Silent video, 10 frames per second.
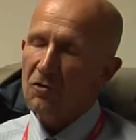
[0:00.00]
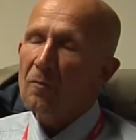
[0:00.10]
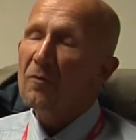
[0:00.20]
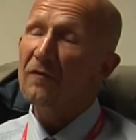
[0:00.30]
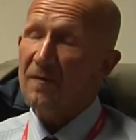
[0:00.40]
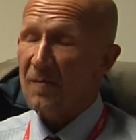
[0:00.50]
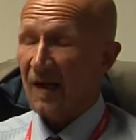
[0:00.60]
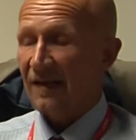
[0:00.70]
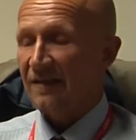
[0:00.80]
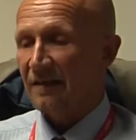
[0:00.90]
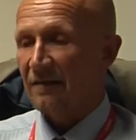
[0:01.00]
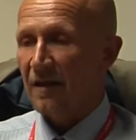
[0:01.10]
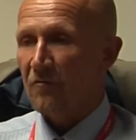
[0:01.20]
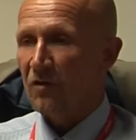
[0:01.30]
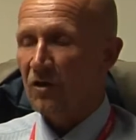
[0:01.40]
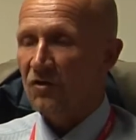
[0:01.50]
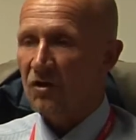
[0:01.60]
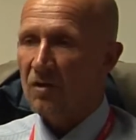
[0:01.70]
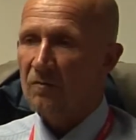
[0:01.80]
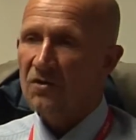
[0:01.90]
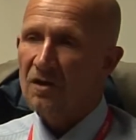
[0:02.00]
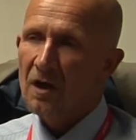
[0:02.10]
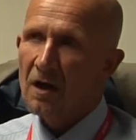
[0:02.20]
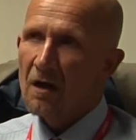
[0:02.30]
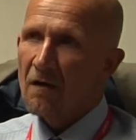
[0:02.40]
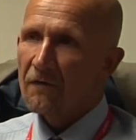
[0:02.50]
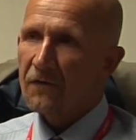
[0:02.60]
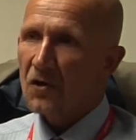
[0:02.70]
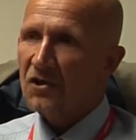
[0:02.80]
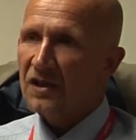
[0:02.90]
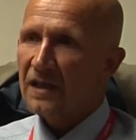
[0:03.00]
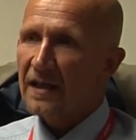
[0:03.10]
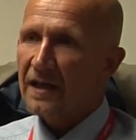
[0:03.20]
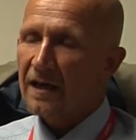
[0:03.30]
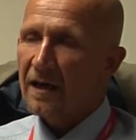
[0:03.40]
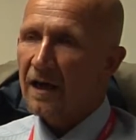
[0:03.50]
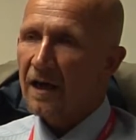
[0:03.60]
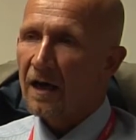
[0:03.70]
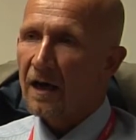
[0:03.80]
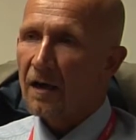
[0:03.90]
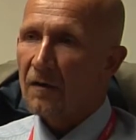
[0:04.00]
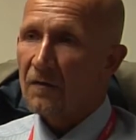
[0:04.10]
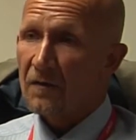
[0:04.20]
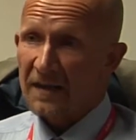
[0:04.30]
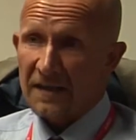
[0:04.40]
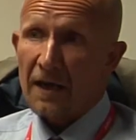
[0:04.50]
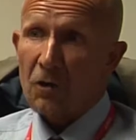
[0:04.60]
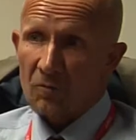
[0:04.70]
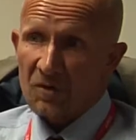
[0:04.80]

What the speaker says: a number of impacts in real terms. Firstly, they take up